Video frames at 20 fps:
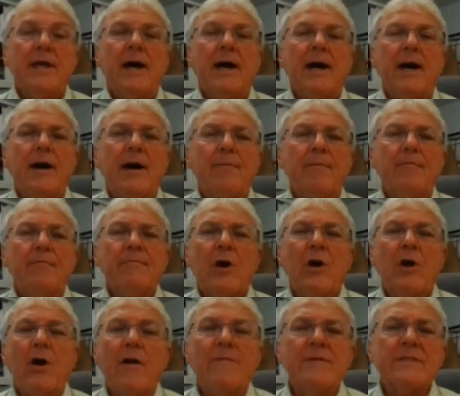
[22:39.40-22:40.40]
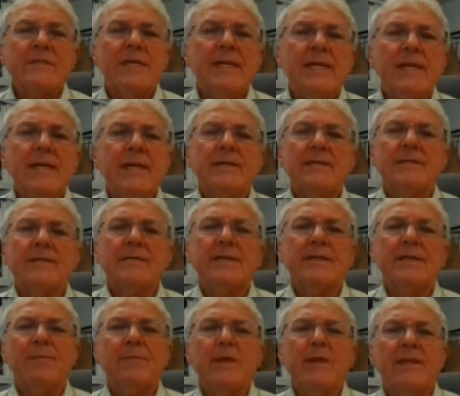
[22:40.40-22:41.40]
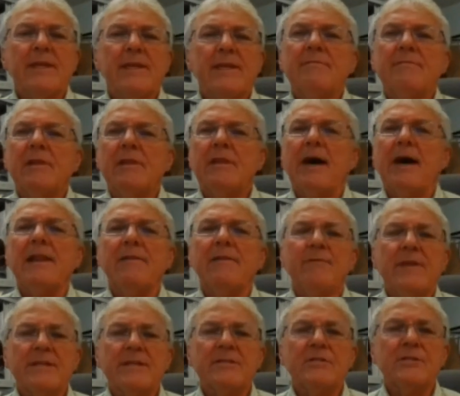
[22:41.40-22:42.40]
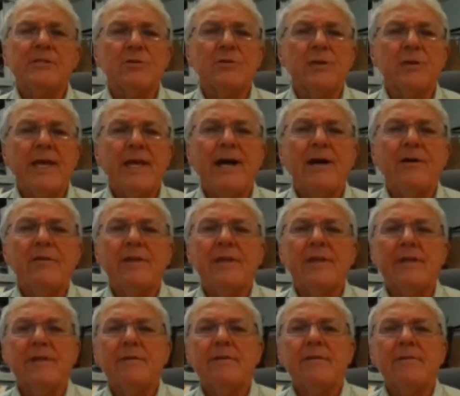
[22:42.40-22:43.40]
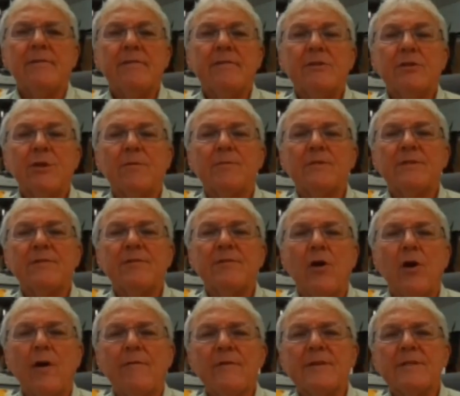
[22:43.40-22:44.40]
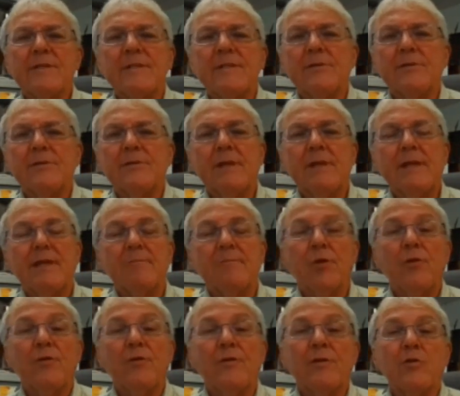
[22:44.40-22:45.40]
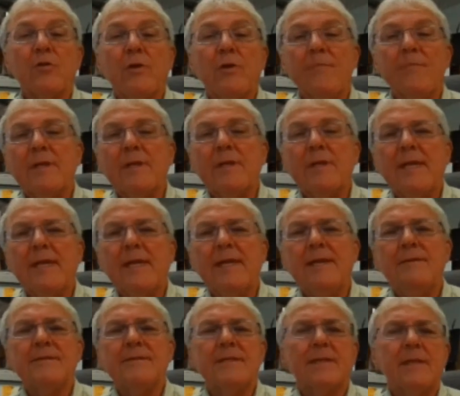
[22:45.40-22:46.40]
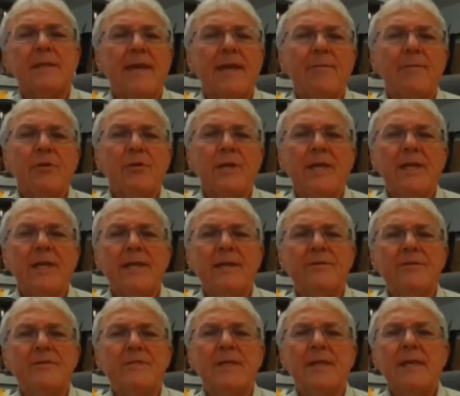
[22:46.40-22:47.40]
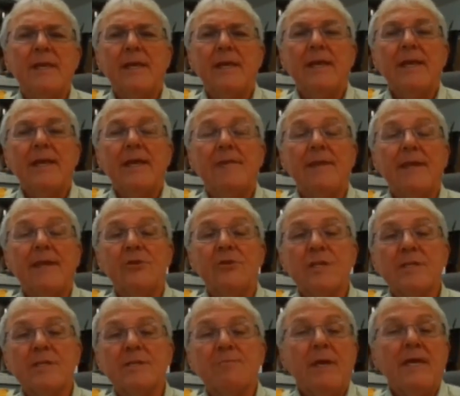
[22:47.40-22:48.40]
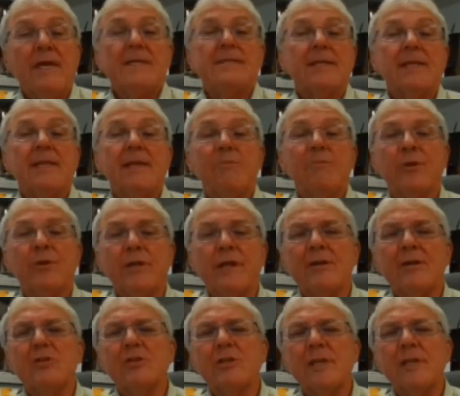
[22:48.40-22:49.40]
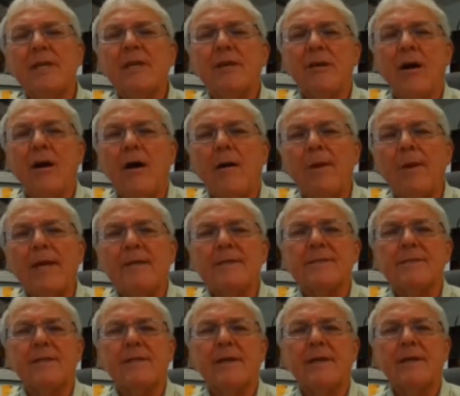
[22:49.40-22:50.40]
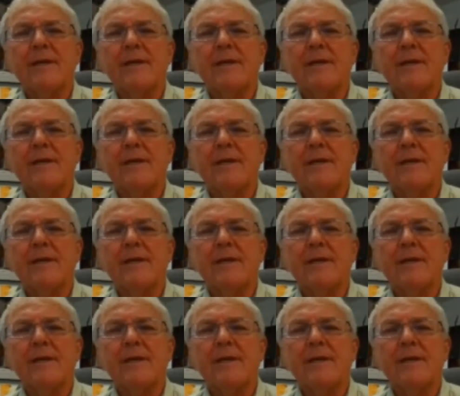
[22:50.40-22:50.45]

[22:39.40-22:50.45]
Harvesting is something that a lot of things to sort out in terms of harvest in both equipment needs and labor needs. And then just basically production economics.